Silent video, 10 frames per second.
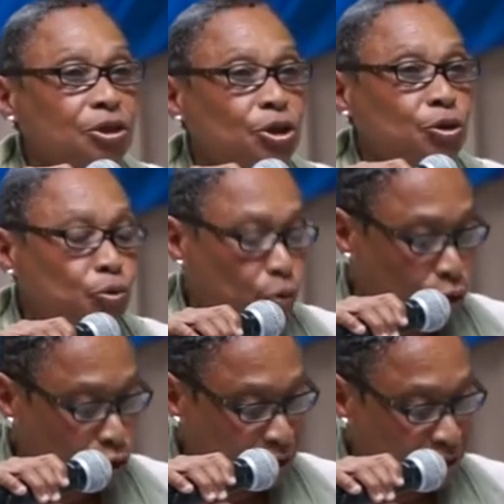to
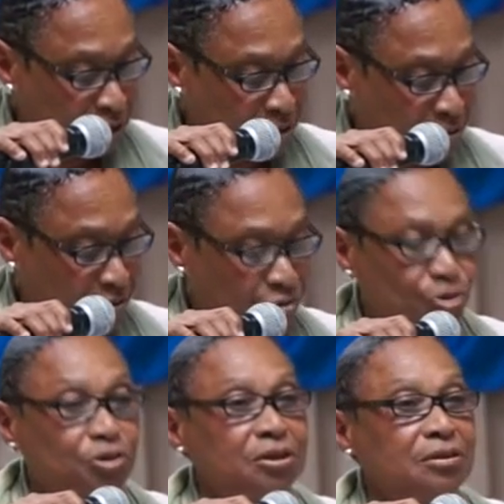
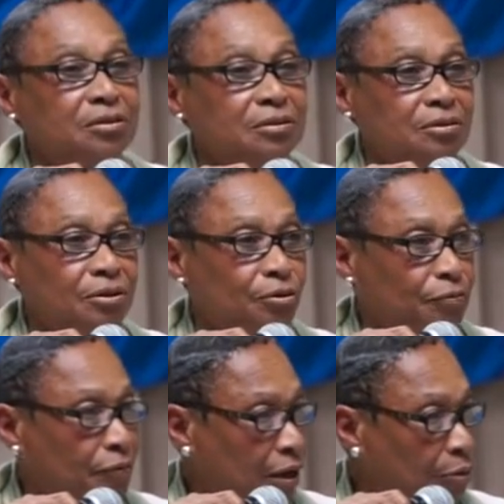1300
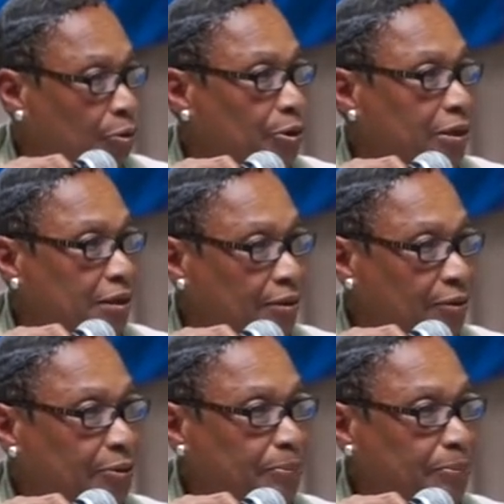of our era.